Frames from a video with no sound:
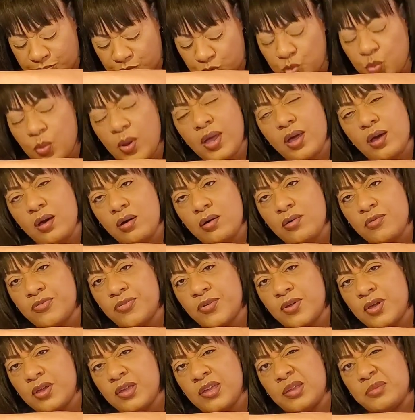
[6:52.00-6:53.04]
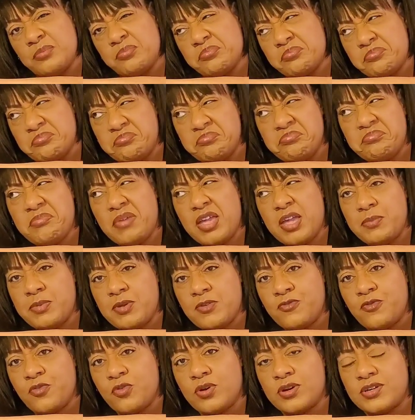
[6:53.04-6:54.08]
12,
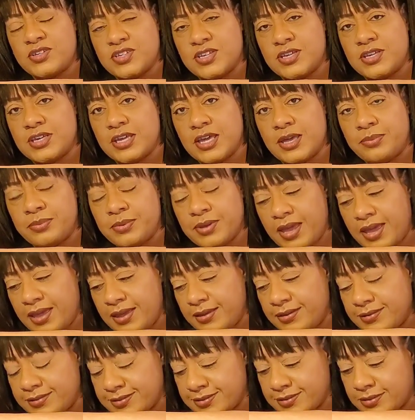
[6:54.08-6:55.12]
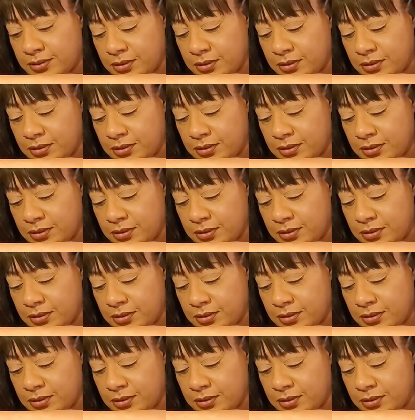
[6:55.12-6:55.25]
maybe 14 cupcakes